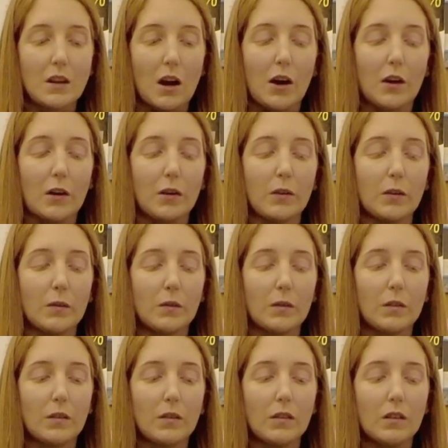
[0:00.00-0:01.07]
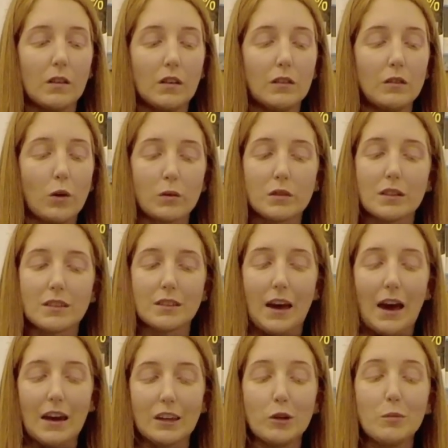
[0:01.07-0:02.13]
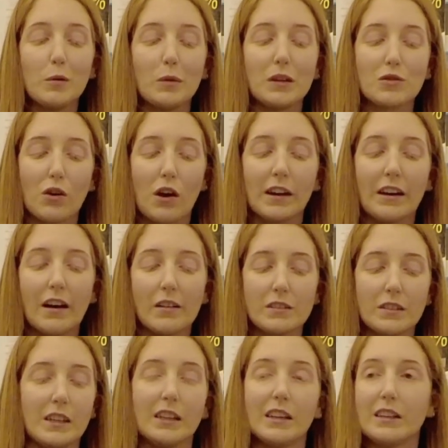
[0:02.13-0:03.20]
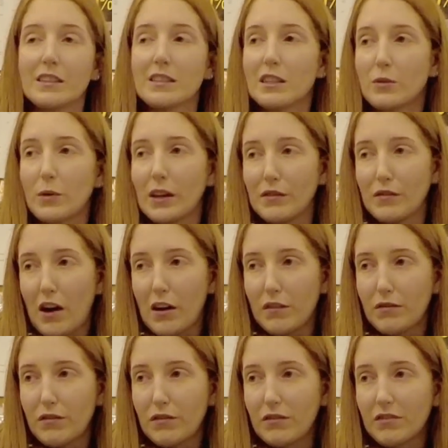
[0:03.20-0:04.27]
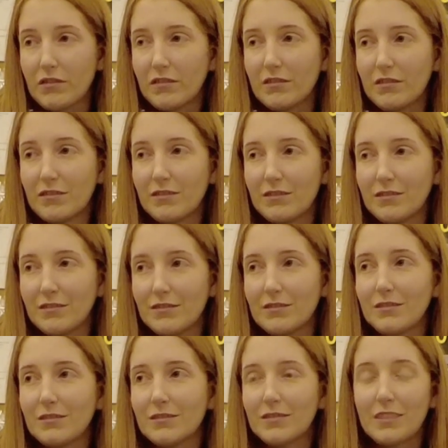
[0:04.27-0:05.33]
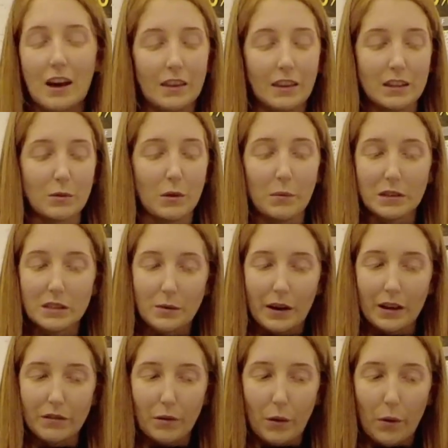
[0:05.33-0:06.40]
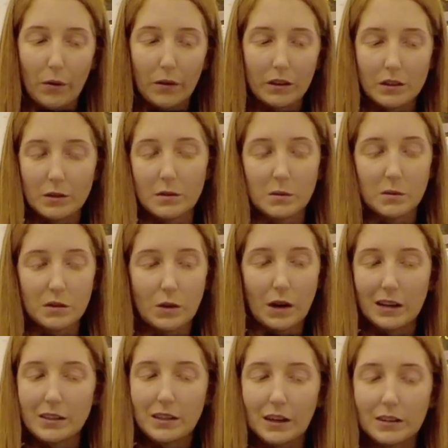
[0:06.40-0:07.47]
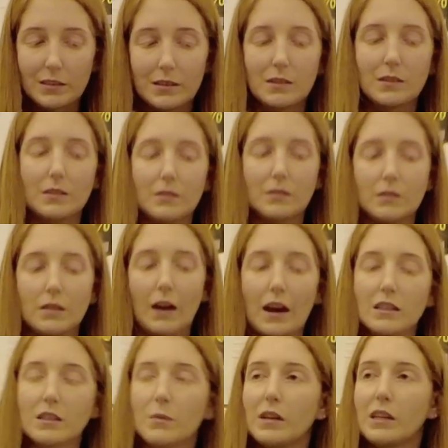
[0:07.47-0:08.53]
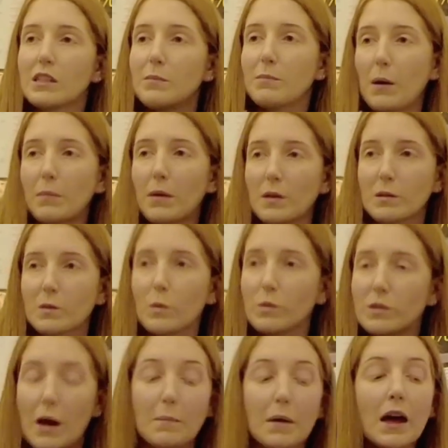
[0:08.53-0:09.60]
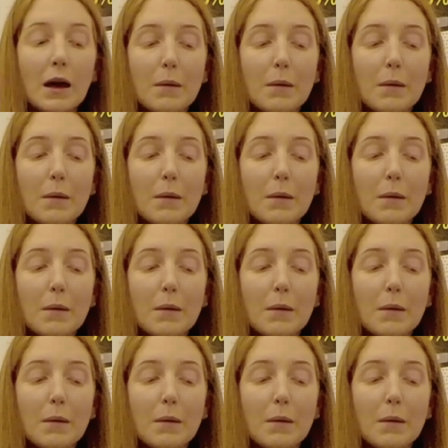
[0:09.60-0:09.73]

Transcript: So, not to scare you, but we try and get our seniors to 25. And this one was 24, this one was 26. Okay, so we need to bump those scores up.